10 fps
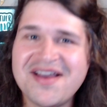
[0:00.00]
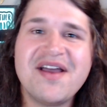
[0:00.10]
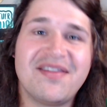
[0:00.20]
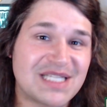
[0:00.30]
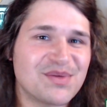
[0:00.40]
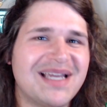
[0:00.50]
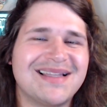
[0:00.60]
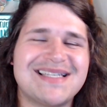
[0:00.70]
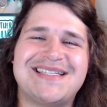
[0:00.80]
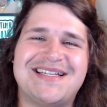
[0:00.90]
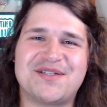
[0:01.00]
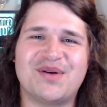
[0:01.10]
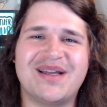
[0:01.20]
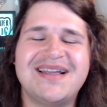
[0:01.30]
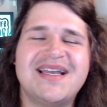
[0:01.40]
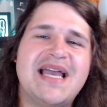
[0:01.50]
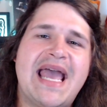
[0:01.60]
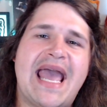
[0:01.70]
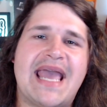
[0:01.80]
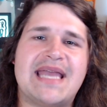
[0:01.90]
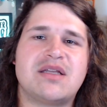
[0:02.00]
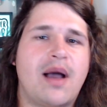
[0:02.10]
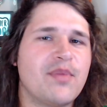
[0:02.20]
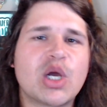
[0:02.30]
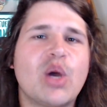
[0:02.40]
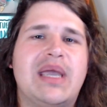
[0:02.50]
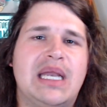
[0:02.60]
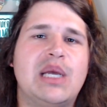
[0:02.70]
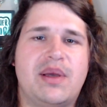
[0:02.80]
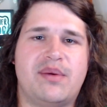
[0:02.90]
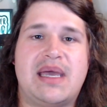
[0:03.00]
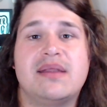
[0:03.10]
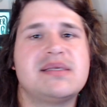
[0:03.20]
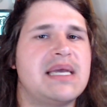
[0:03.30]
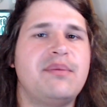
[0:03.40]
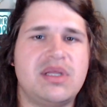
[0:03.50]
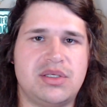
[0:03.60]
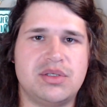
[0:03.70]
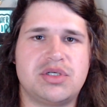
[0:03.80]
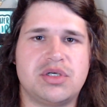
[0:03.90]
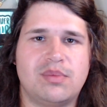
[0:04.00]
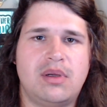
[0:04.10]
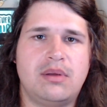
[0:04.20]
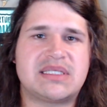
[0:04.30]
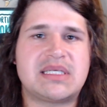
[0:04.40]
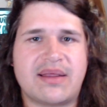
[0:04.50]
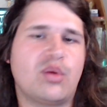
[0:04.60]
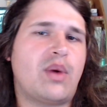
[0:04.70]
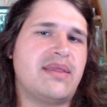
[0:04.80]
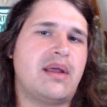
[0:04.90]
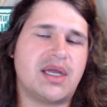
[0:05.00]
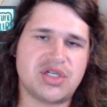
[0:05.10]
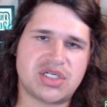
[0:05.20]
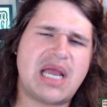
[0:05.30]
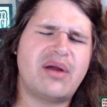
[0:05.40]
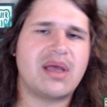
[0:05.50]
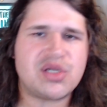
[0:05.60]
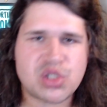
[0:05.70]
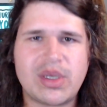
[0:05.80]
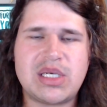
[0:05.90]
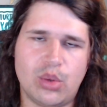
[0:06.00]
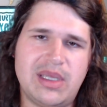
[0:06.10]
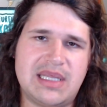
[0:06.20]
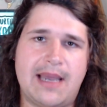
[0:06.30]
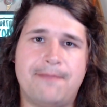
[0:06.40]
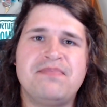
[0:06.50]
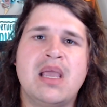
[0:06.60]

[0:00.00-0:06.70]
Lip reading: That's why you're listening to it. And I'm not going anywhere with that. The same with the YouTube. It's another way that I can share and I enjoy doing that.